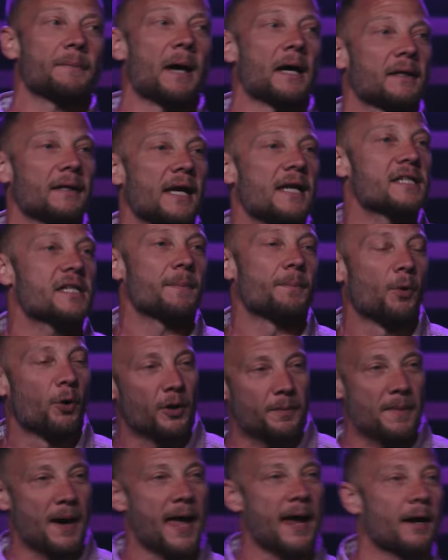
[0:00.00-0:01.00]
my La-Z-Boy
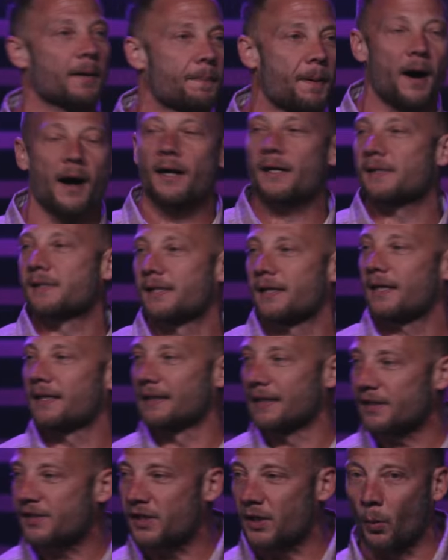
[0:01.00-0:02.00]
with my AirPods in,
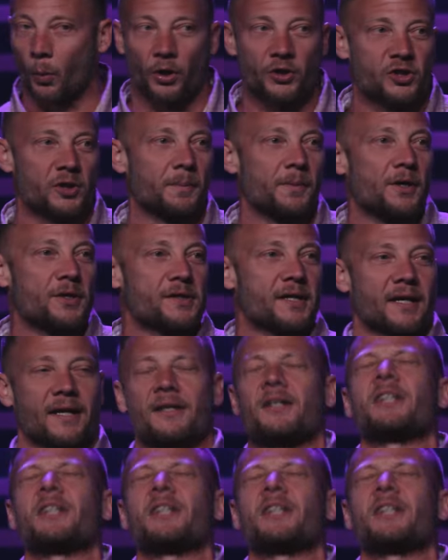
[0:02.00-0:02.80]
listening to worship music, and